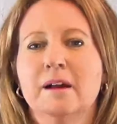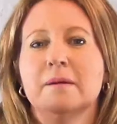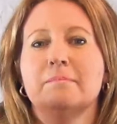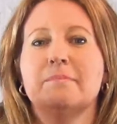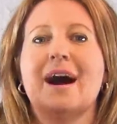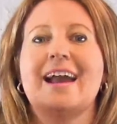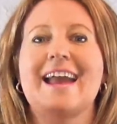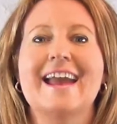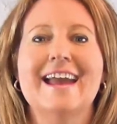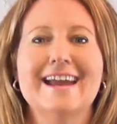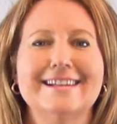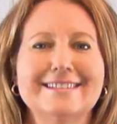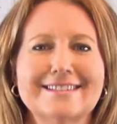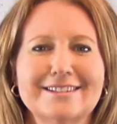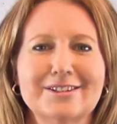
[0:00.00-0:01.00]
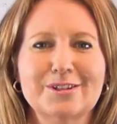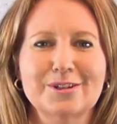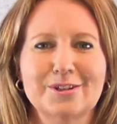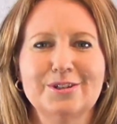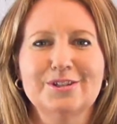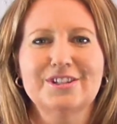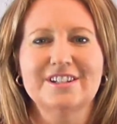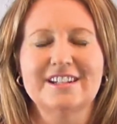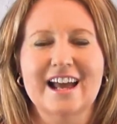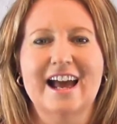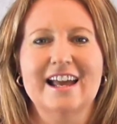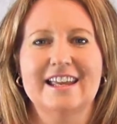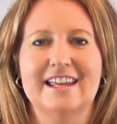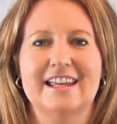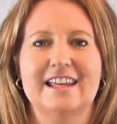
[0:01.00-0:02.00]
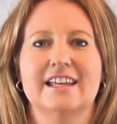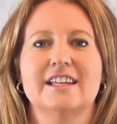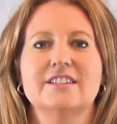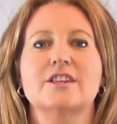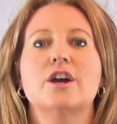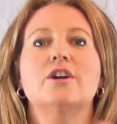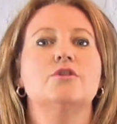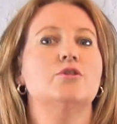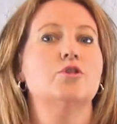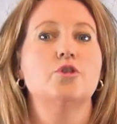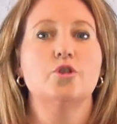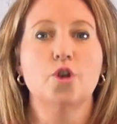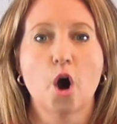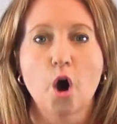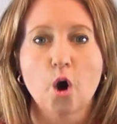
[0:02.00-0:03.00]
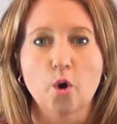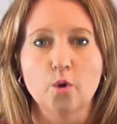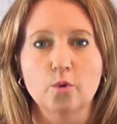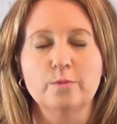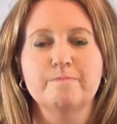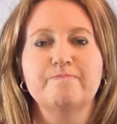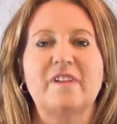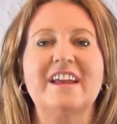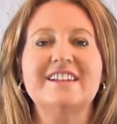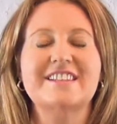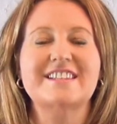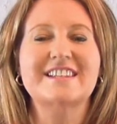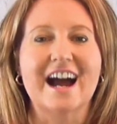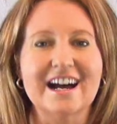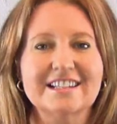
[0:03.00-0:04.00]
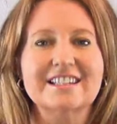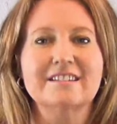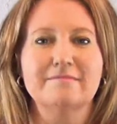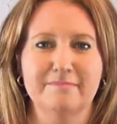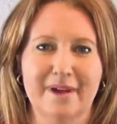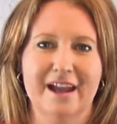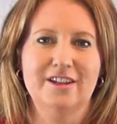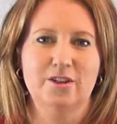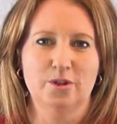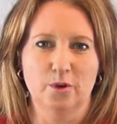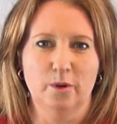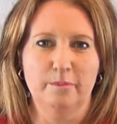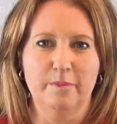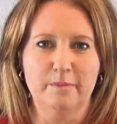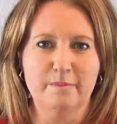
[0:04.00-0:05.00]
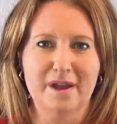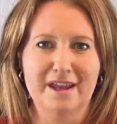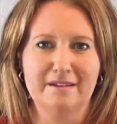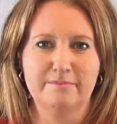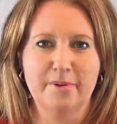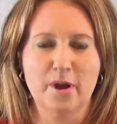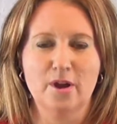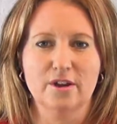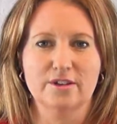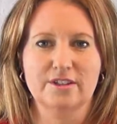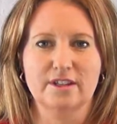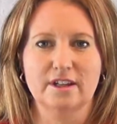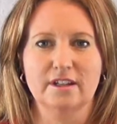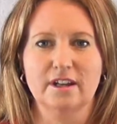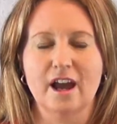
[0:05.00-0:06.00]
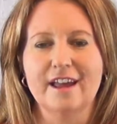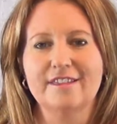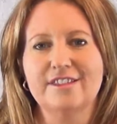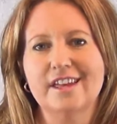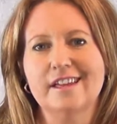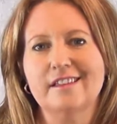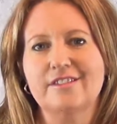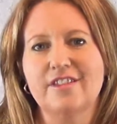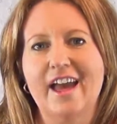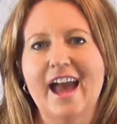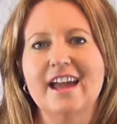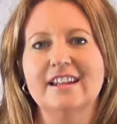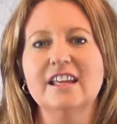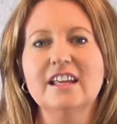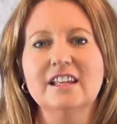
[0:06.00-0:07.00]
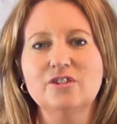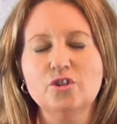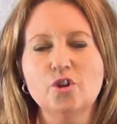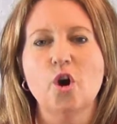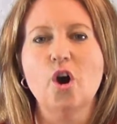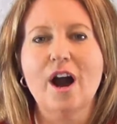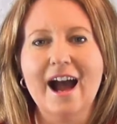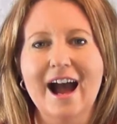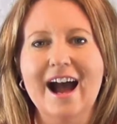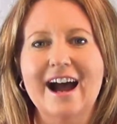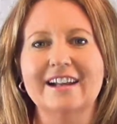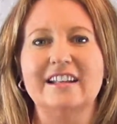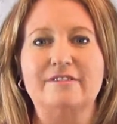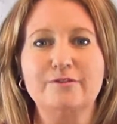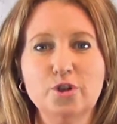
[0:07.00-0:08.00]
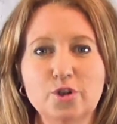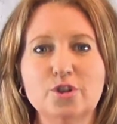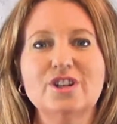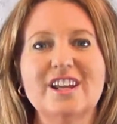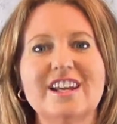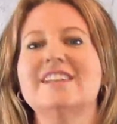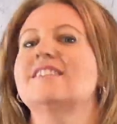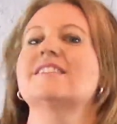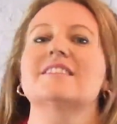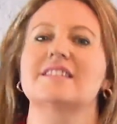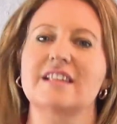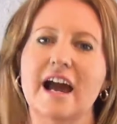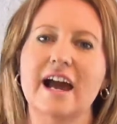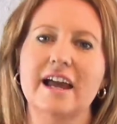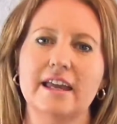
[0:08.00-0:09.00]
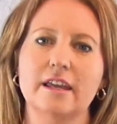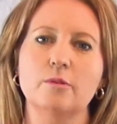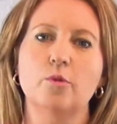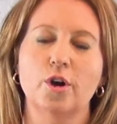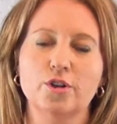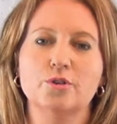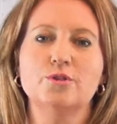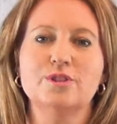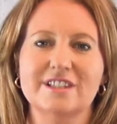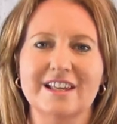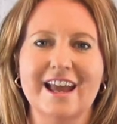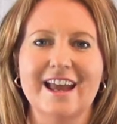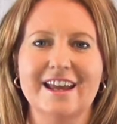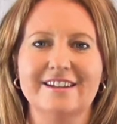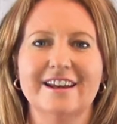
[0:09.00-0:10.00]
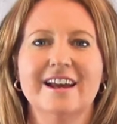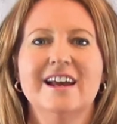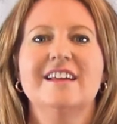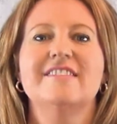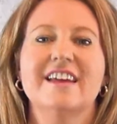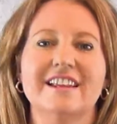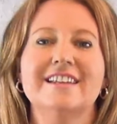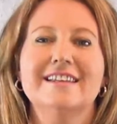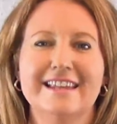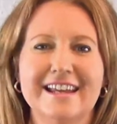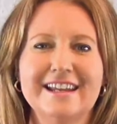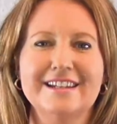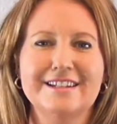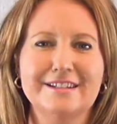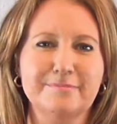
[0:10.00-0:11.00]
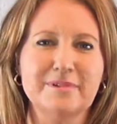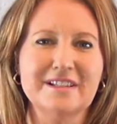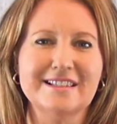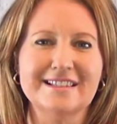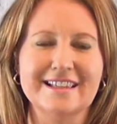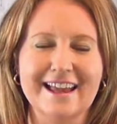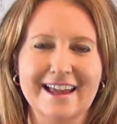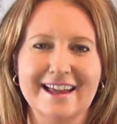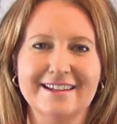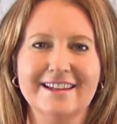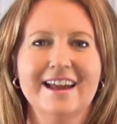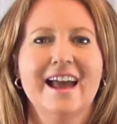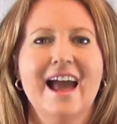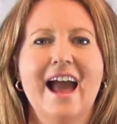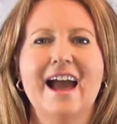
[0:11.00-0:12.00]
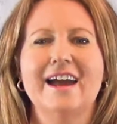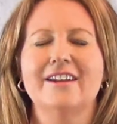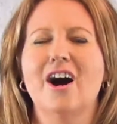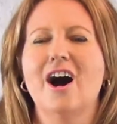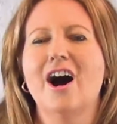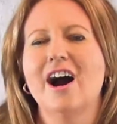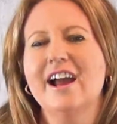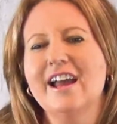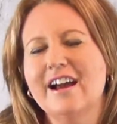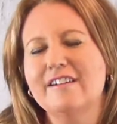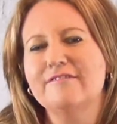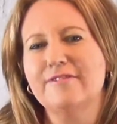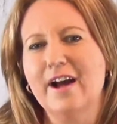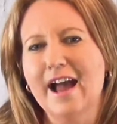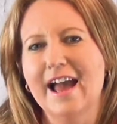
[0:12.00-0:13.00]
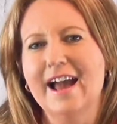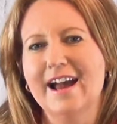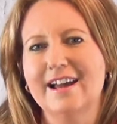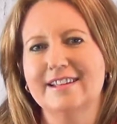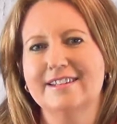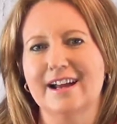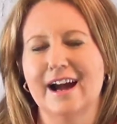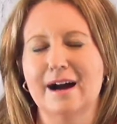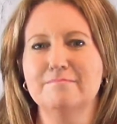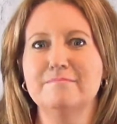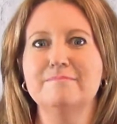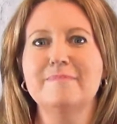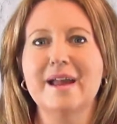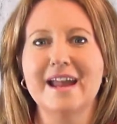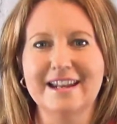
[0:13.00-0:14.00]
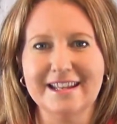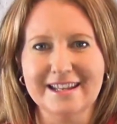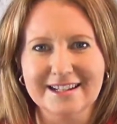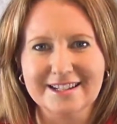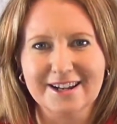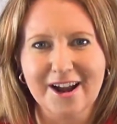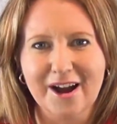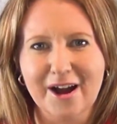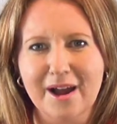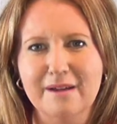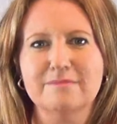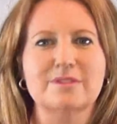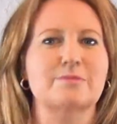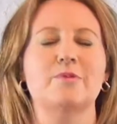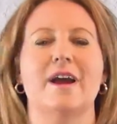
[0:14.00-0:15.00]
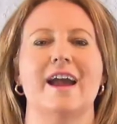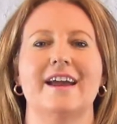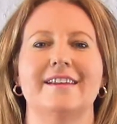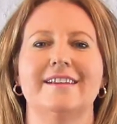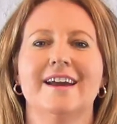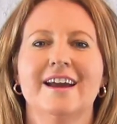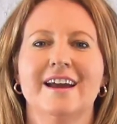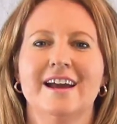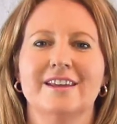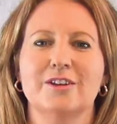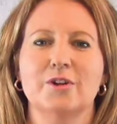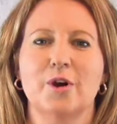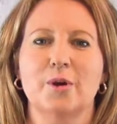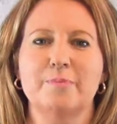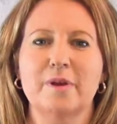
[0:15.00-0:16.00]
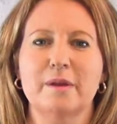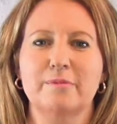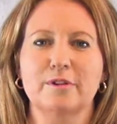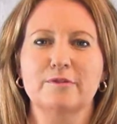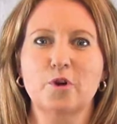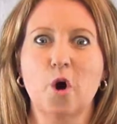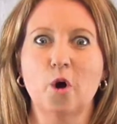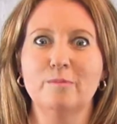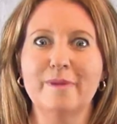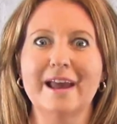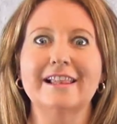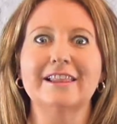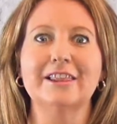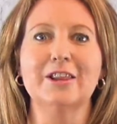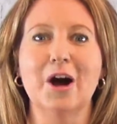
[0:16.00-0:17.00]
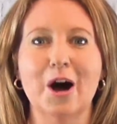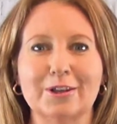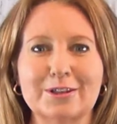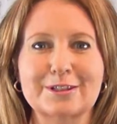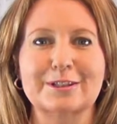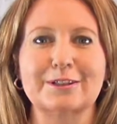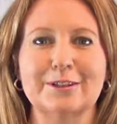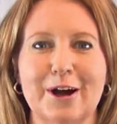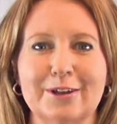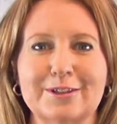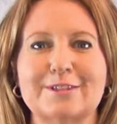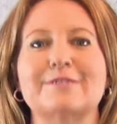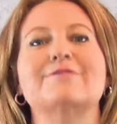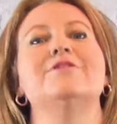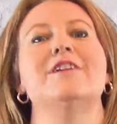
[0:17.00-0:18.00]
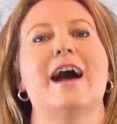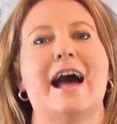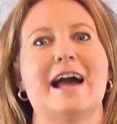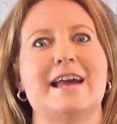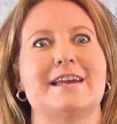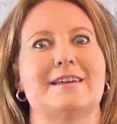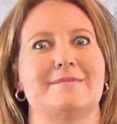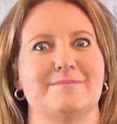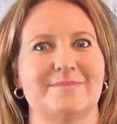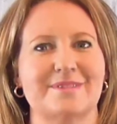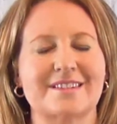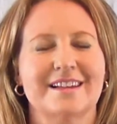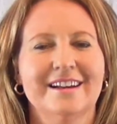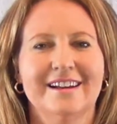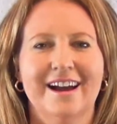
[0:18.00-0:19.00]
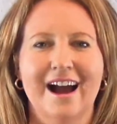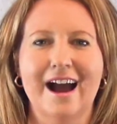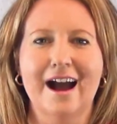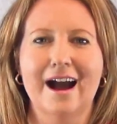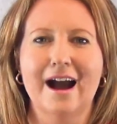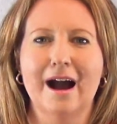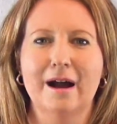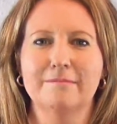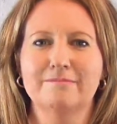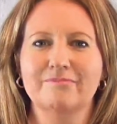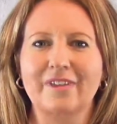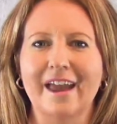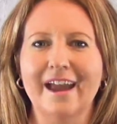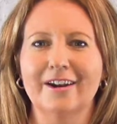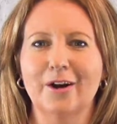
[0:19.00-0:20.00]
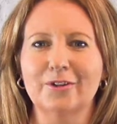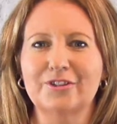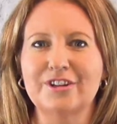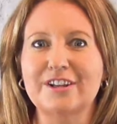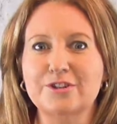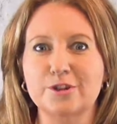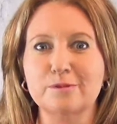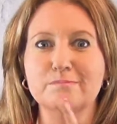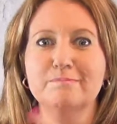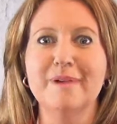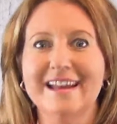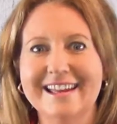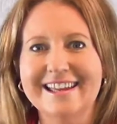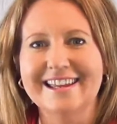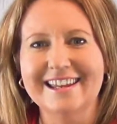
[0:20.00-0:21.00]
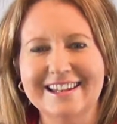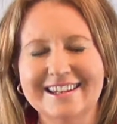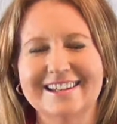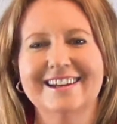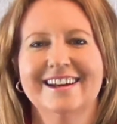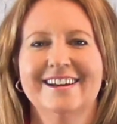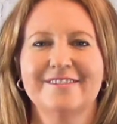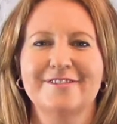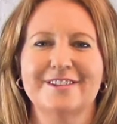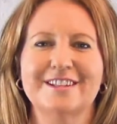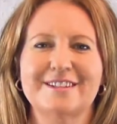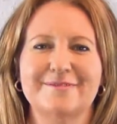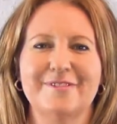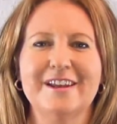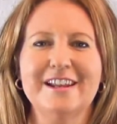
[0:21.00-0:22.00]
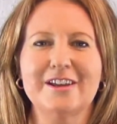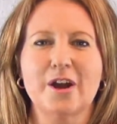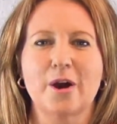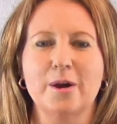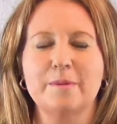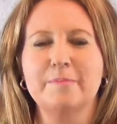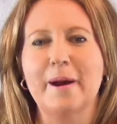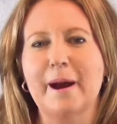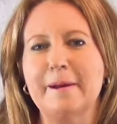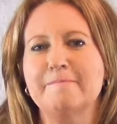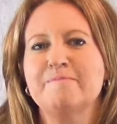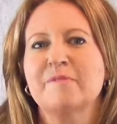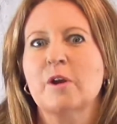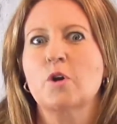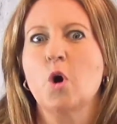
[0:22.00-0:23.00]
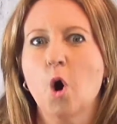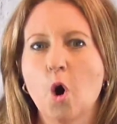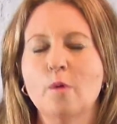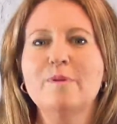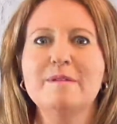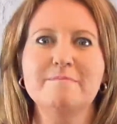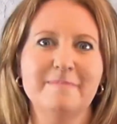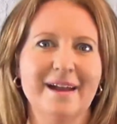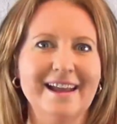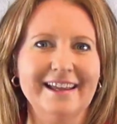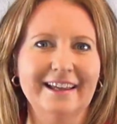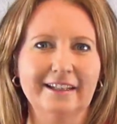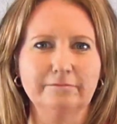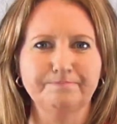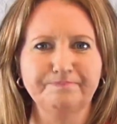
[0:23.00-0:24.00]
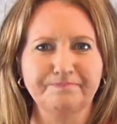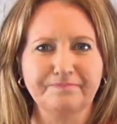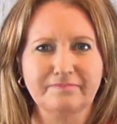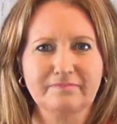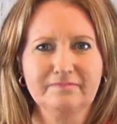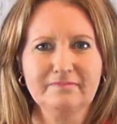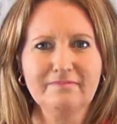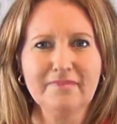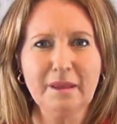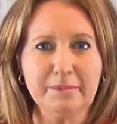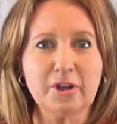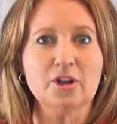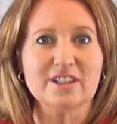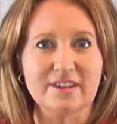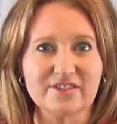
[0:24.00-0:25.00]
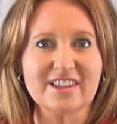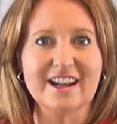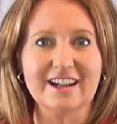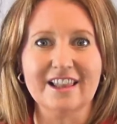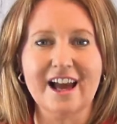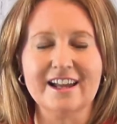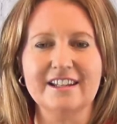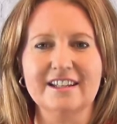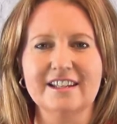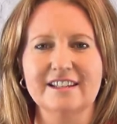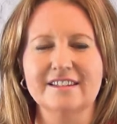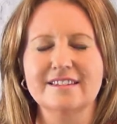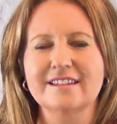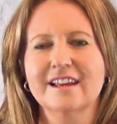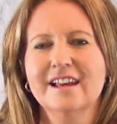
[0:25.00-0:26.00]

My answer to you today is no, it doesn't make you a mean person. I think that in your heart, if you need to say what you said, then it needed to be said. And I have had many a times when, you know, people have called me lots and lots of names, and I'll stick to mean for this video, but call me mean because I've said it like it is.